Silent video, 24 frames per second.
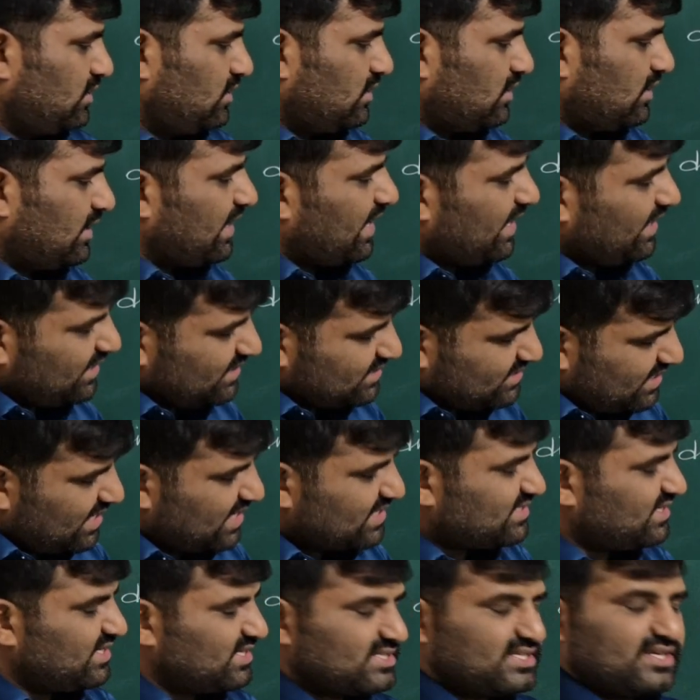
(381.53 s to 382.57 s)
AC
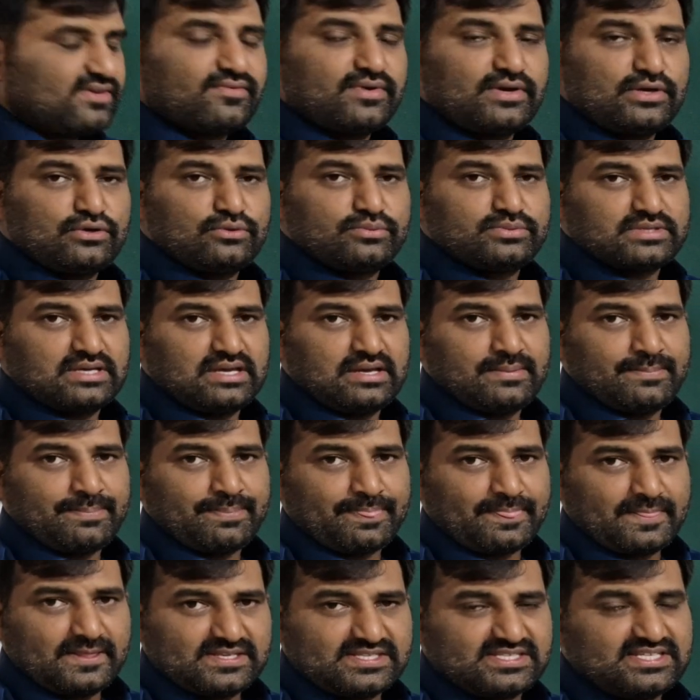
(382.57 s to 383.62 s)
is equal
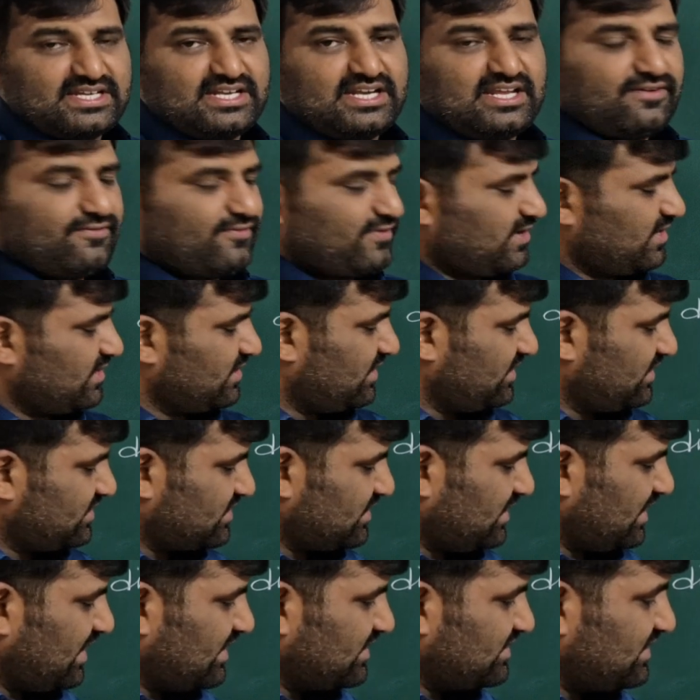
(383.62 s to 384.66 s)
to CD for
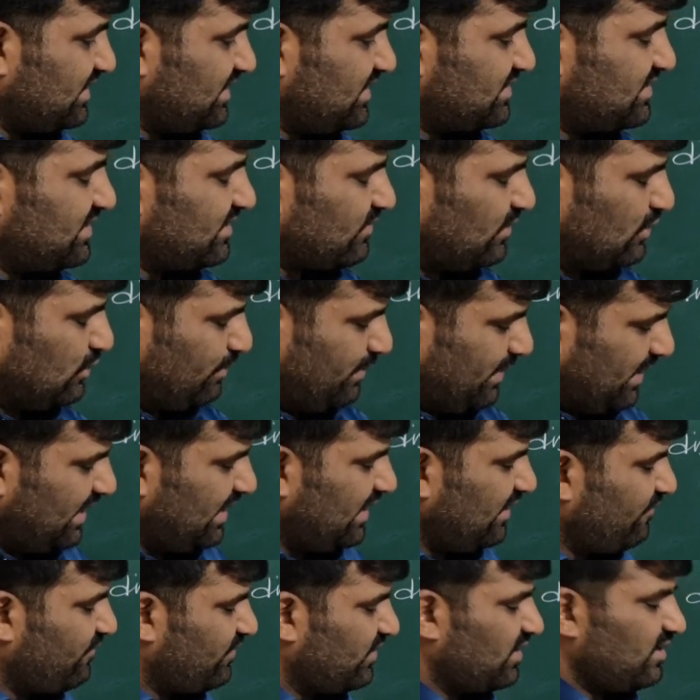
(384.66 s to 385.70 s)
this. AC is equal to
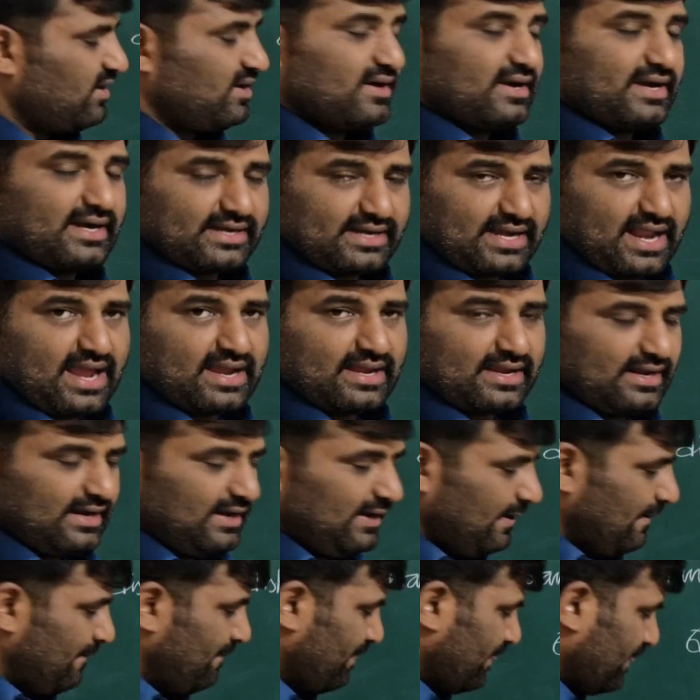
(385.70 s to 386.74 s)
BD for
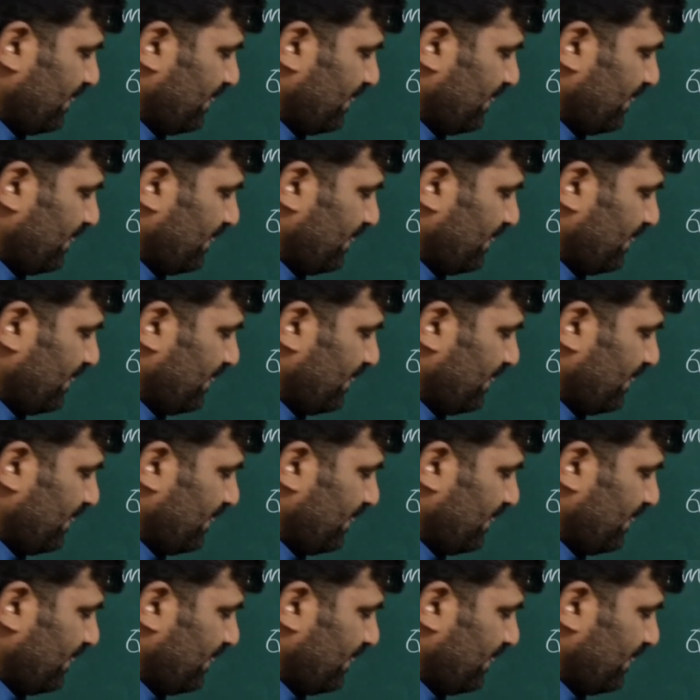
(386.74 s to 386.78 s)
rectangle.